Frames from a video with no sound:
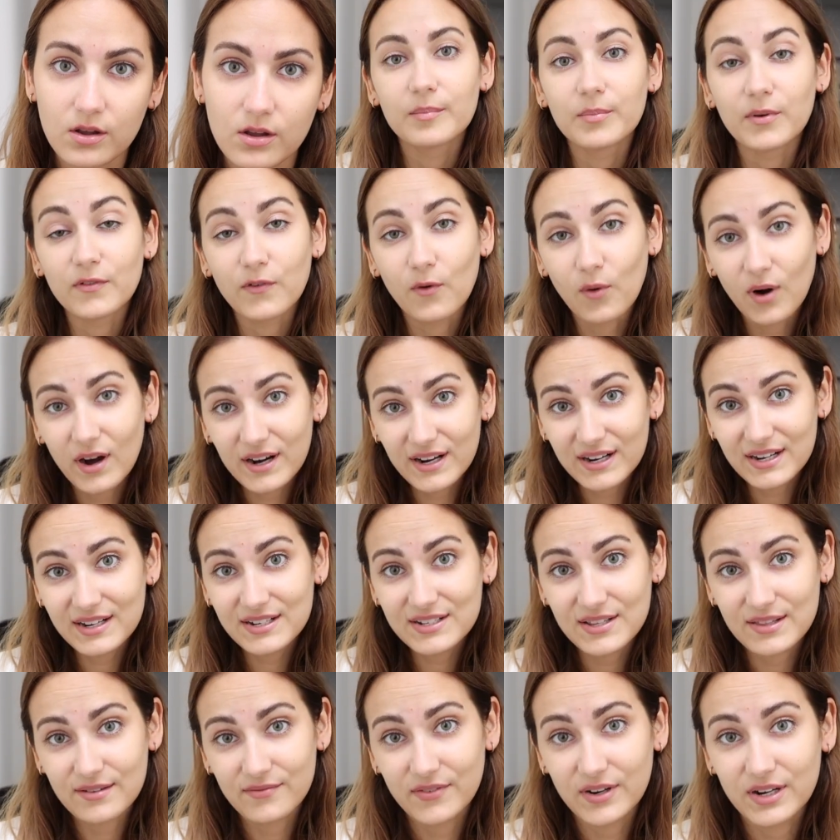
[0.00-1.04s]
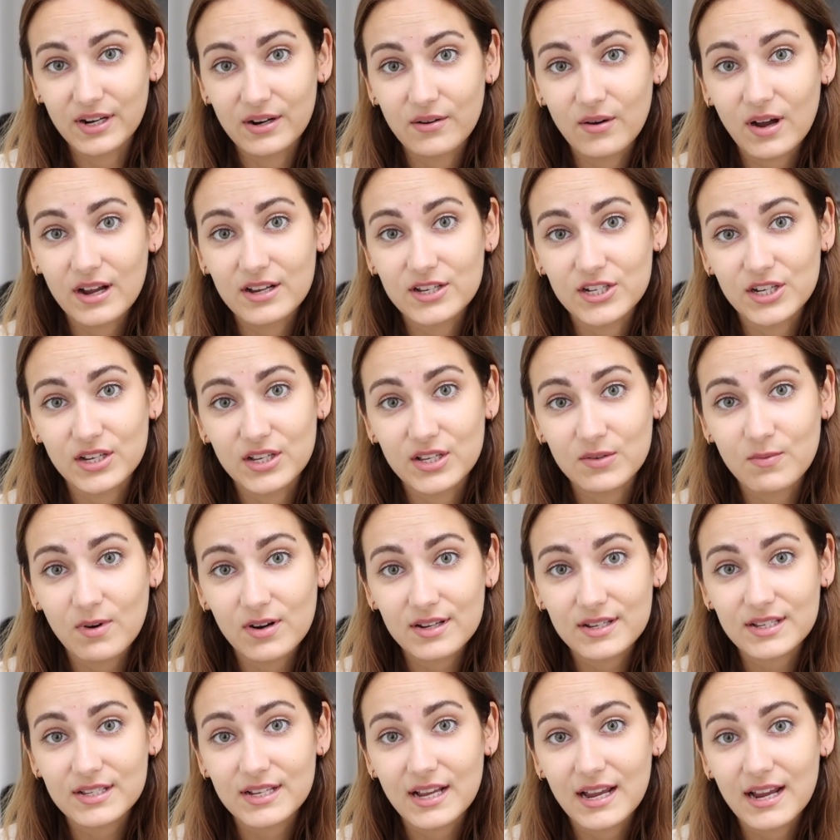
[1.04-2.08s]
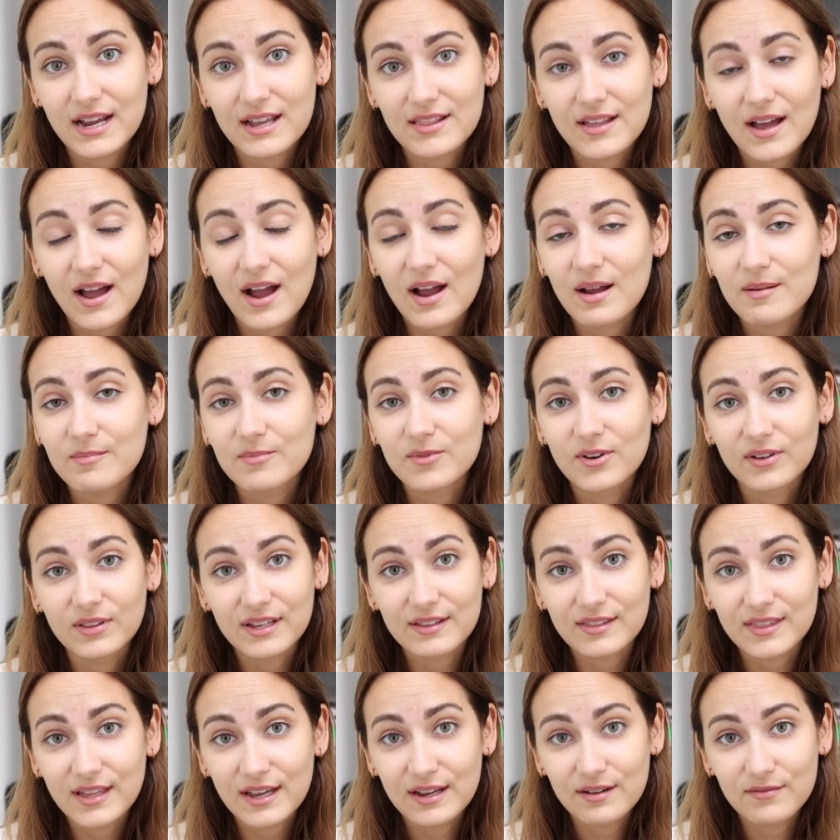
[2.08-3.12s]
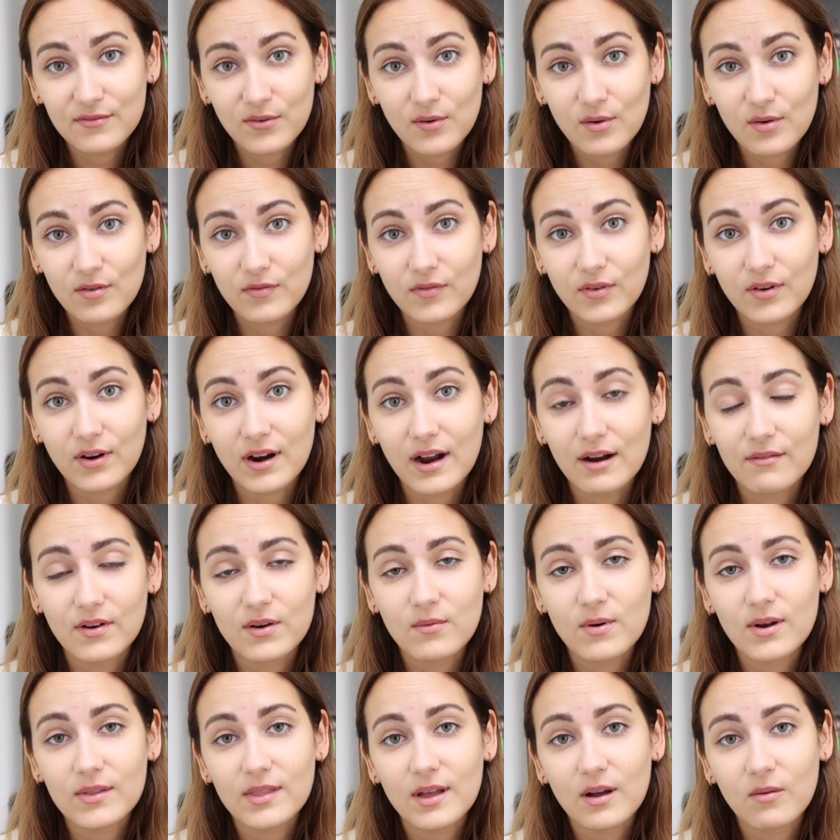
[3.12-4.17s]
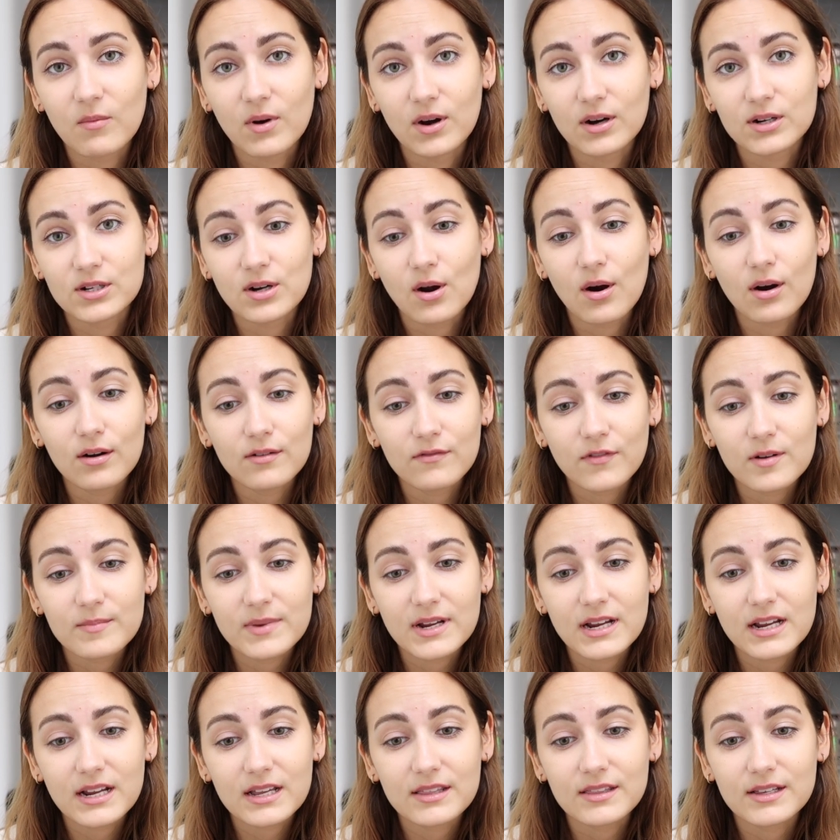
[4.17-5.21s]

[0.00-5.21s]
Before I get into the video, I just want to say that I'm really thankful for everyone that worked hard for me.